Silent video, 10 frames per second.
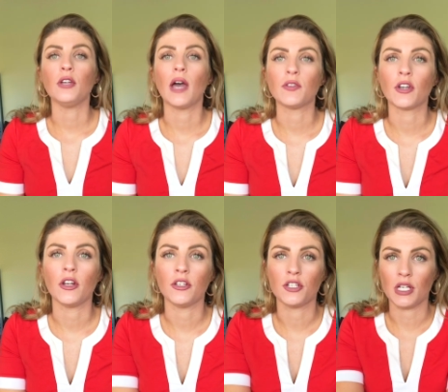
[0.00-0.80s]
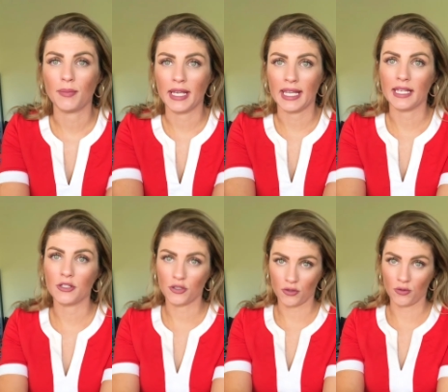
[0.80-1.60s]
You have to go to your
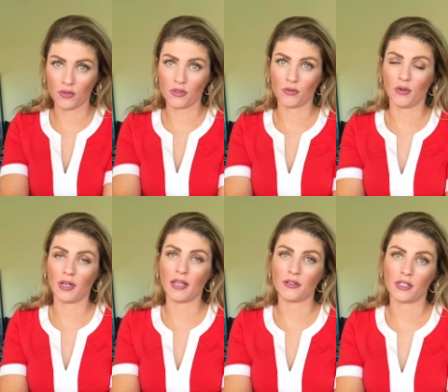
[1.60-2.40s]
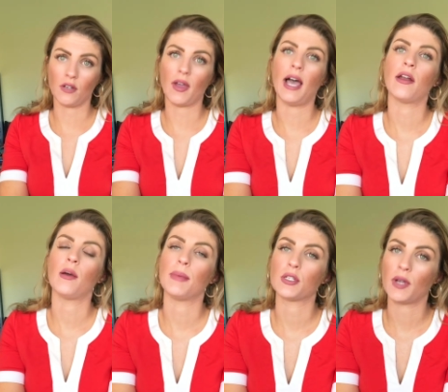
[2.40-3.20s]
GP to sort yourself out
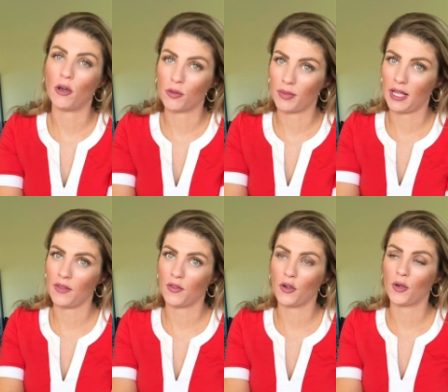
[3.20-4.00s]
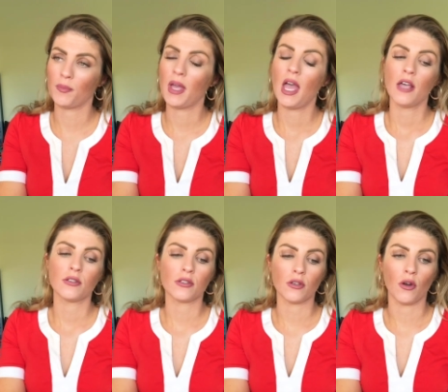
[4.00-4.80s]
a mental health plan though.
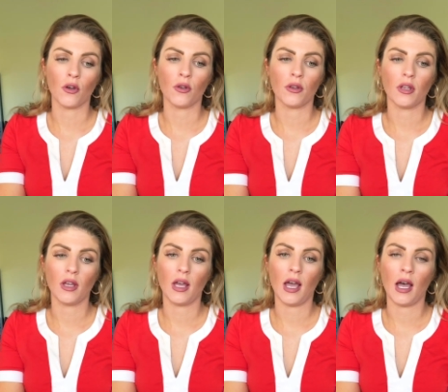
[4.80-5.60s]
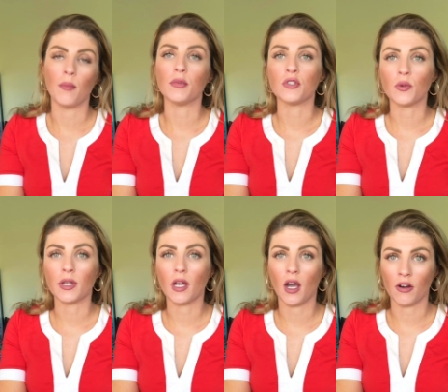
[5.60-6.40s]
So do
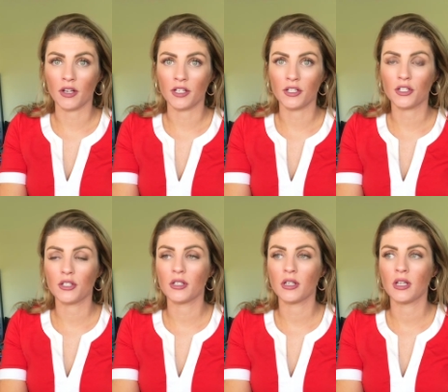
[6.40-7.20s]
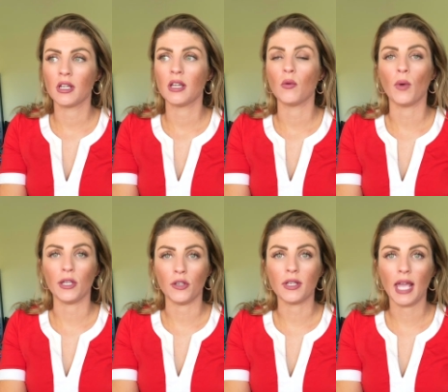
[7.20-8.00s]
encourage
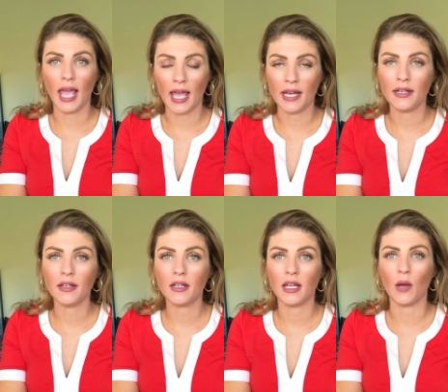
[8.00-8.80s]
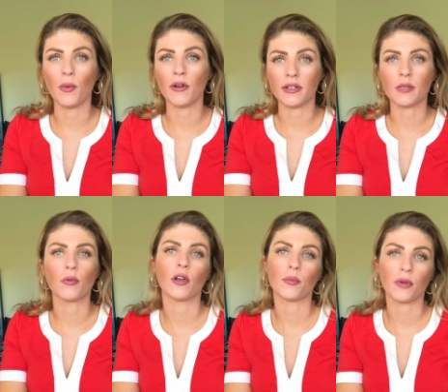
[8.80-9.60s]
where you can and where it is
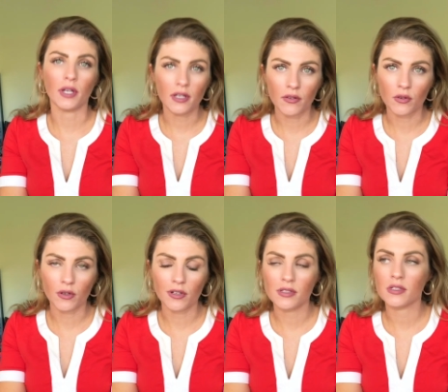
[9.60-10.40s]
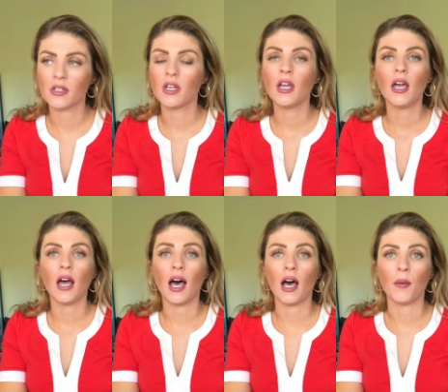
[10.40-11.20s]
appropriate, of course,
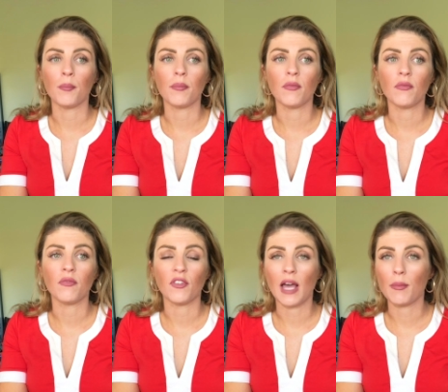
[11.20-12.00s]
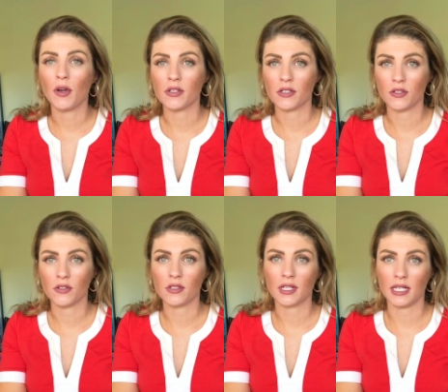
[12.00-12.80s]
for that person
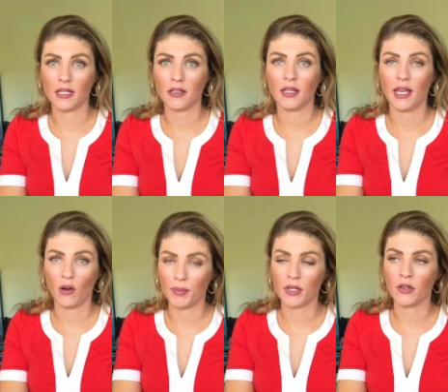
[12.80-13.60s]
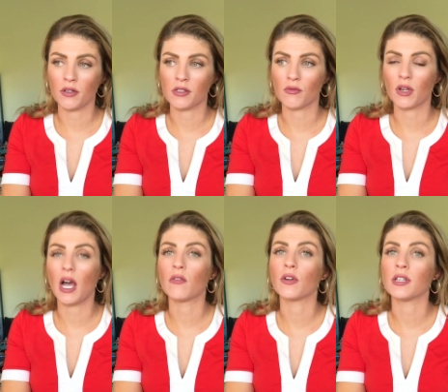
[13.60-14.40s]
to seek help, because
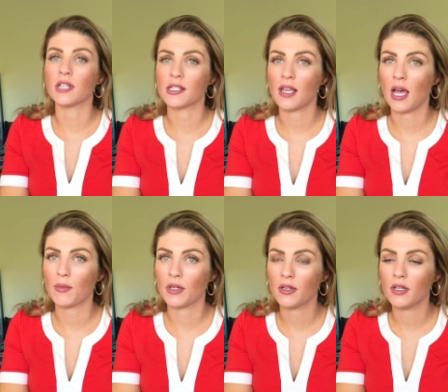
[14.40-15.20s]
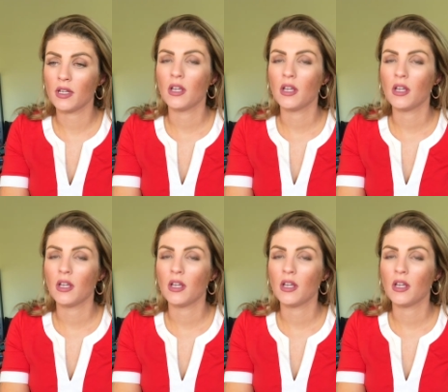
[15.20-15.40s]
recovery does happen